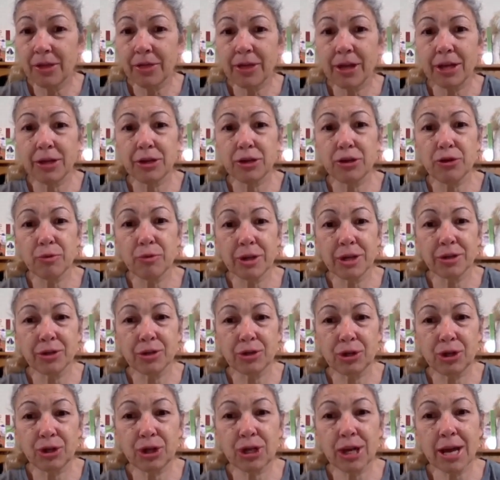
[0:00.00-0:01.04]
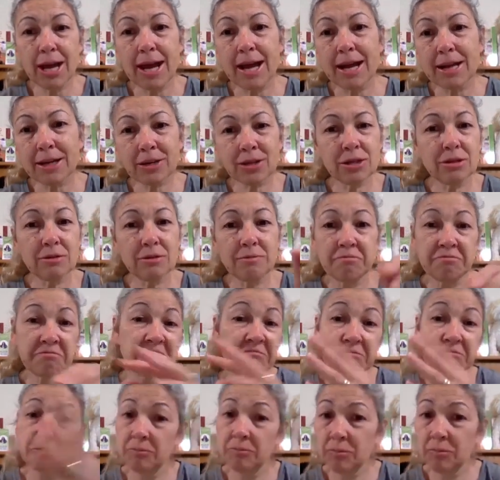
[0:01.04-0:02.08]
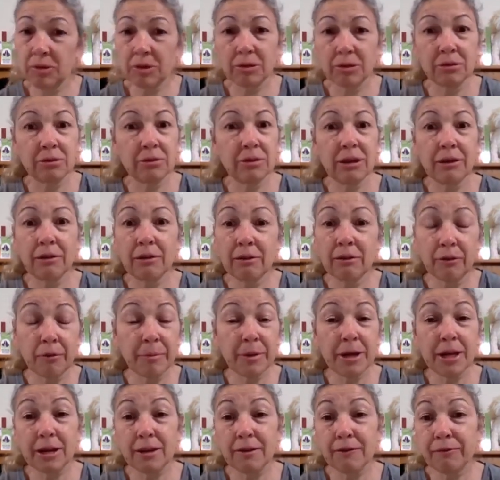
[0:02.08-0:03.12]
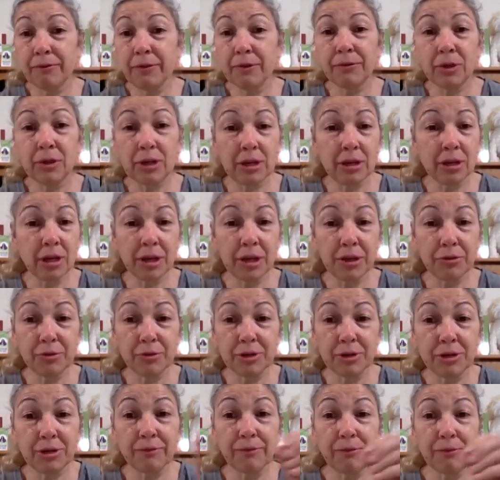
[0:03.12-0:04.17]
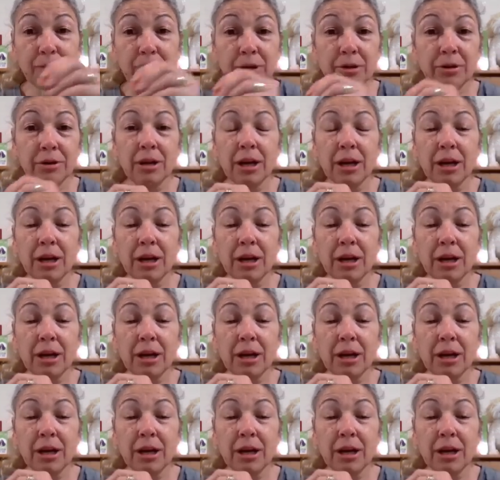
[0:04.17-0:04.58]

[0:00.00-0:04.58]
then you inject, you know, however many, 50, 100 different